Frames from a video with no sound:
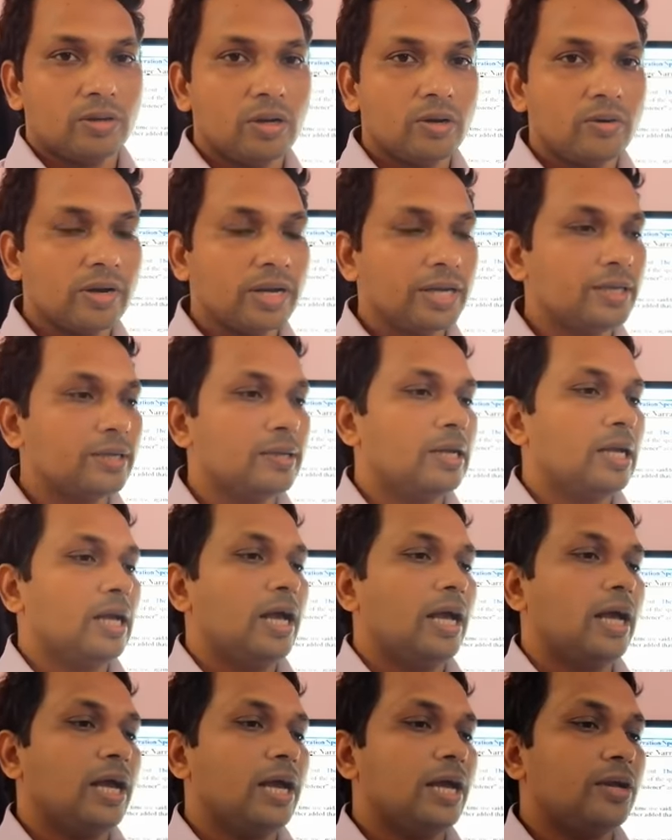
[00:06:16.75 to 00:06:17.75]
Alright,
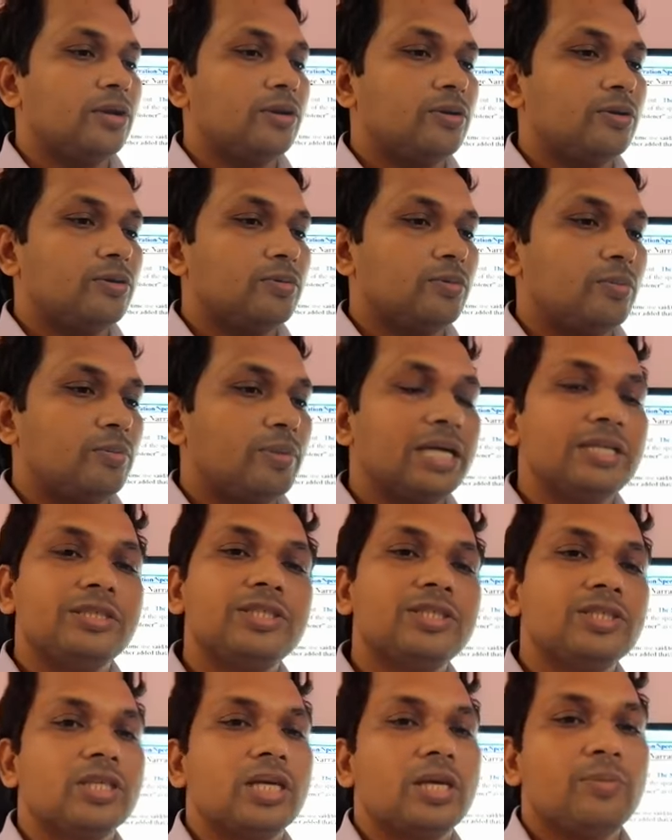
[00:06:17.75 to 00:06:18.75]
and by
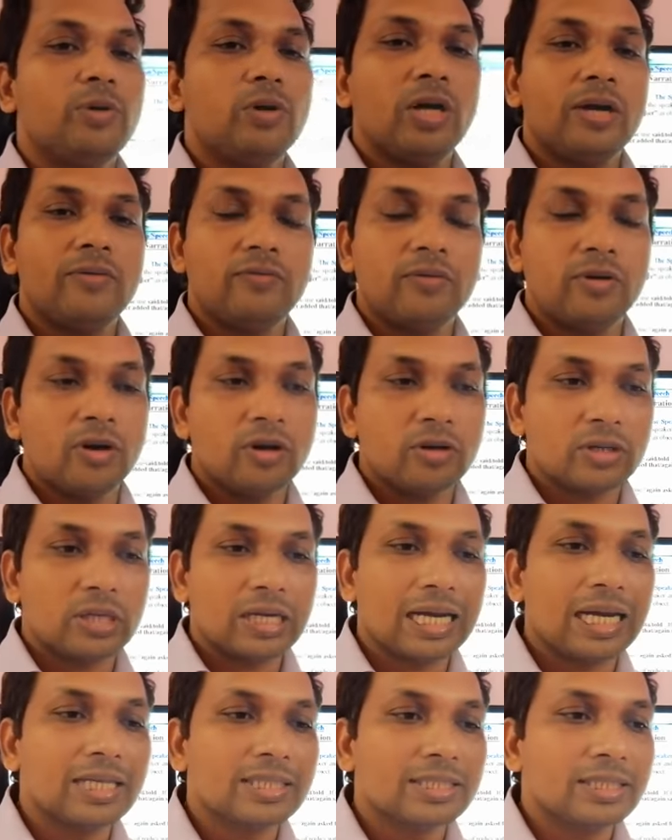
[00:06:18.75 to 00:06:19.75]
this time you have
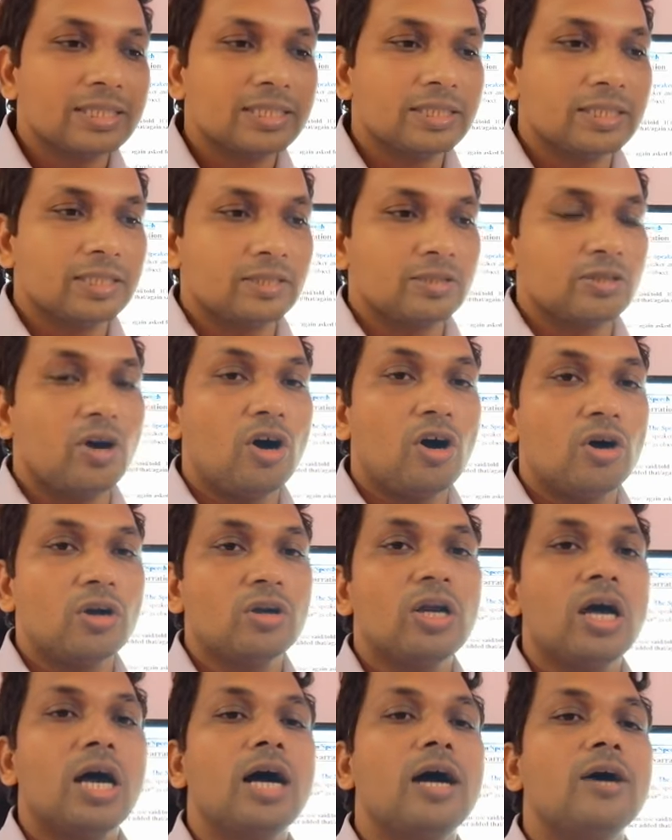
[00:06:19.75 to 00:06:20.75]
got classes
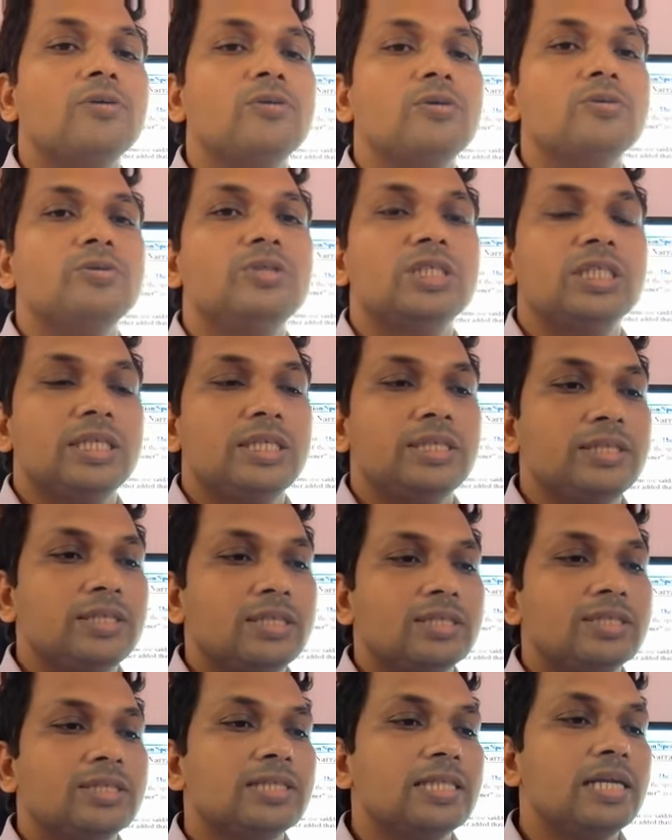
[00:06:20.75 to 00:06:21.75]
on how to
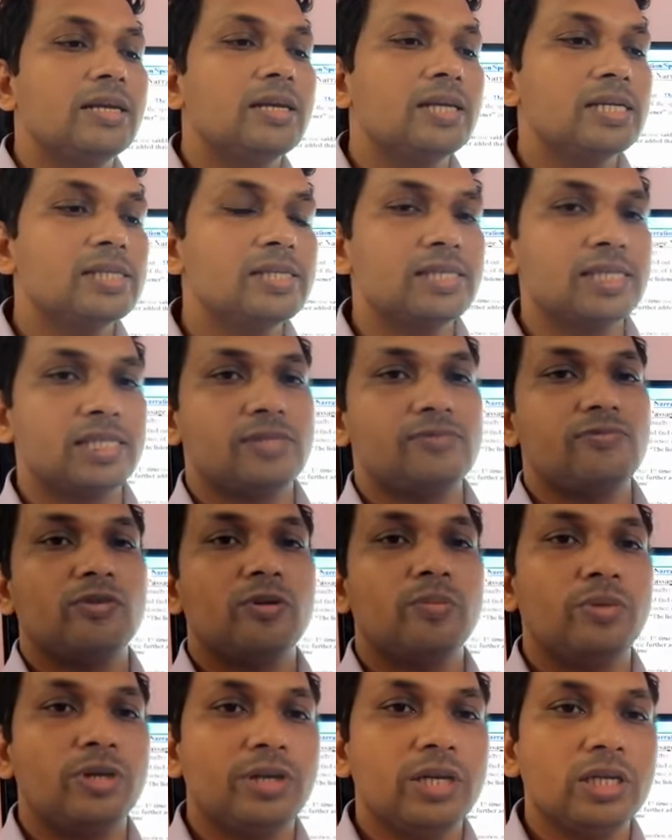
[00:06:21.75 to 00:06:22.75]
change sentences
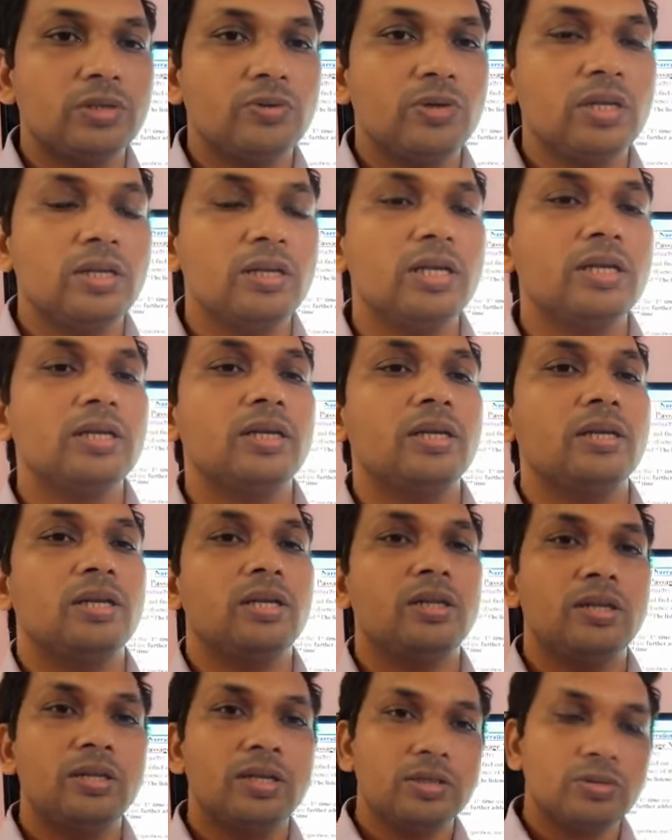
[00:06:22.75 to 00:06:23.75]
from direct to indirect
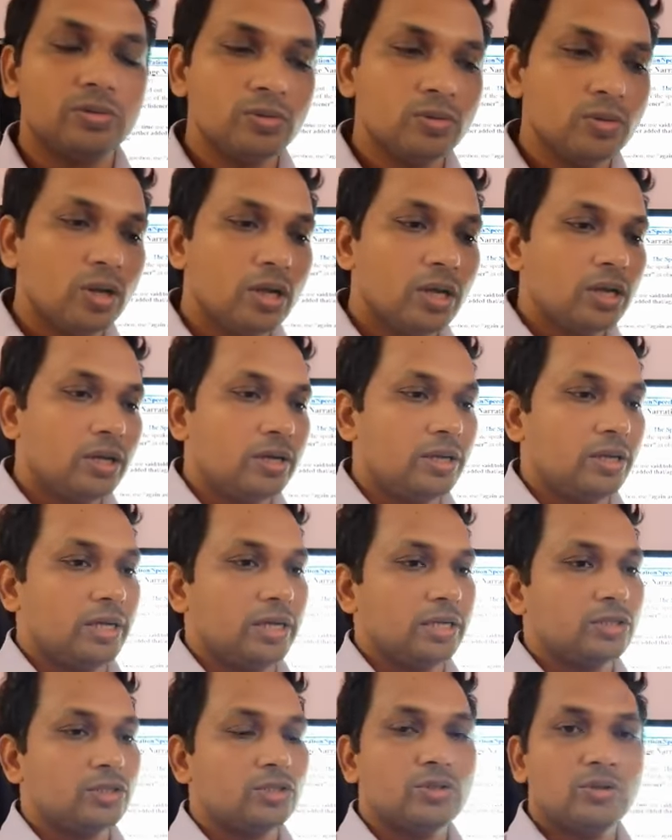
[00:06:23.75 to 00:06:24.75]
and indirect to
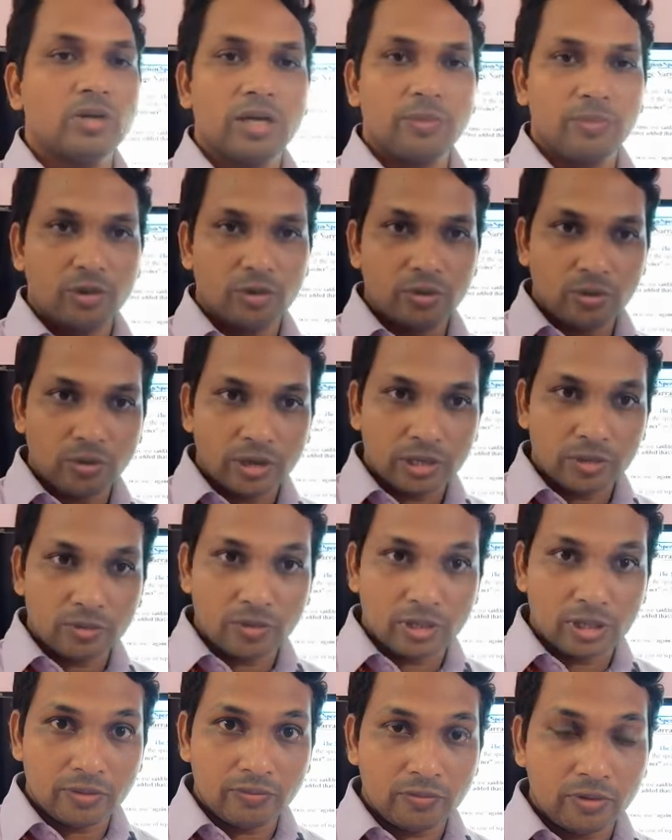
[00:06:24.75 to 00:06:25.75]
direct. So I am not going
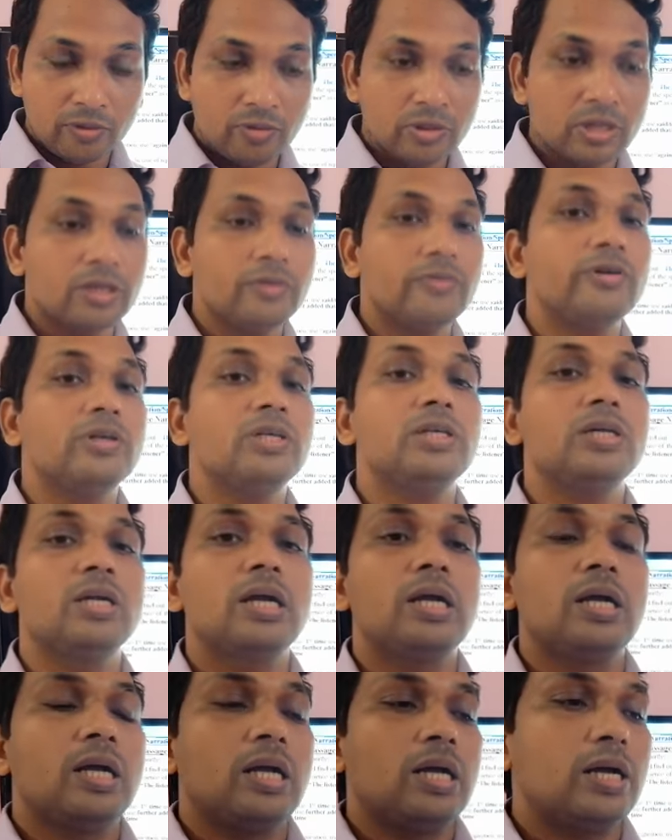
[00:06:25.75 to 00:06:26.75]
to give you
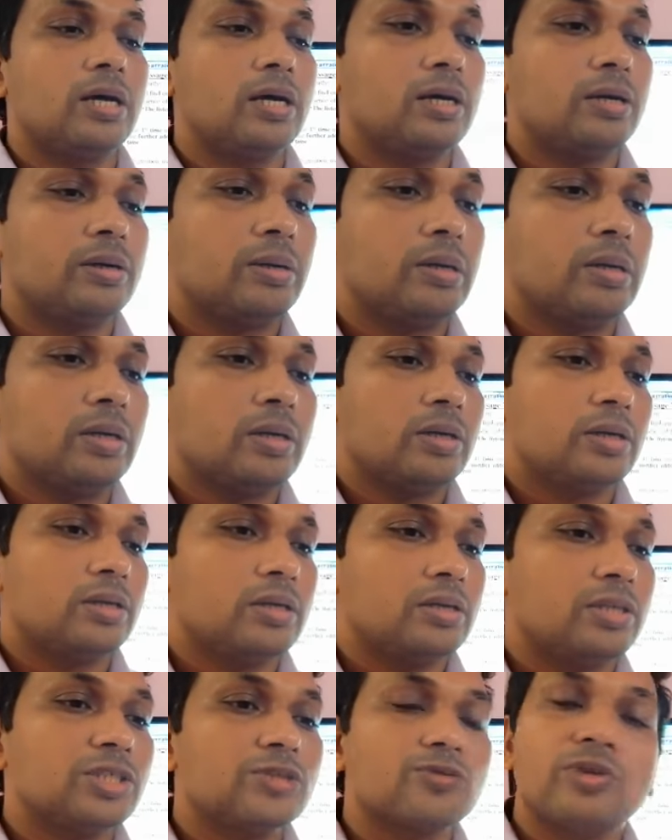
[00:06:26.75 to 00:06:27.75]

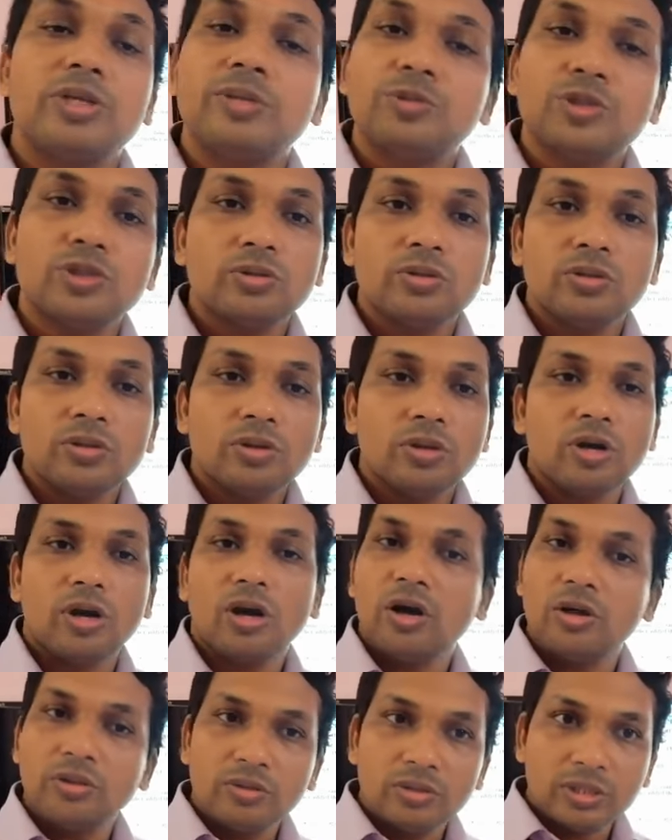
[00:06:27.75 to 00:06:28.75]
elaborate description
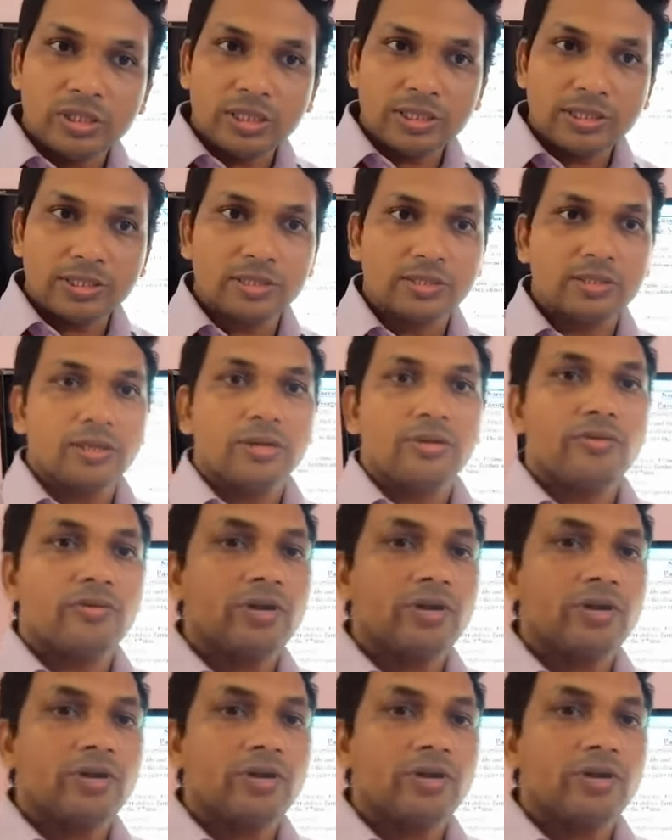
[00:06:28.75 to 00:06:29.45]
on this.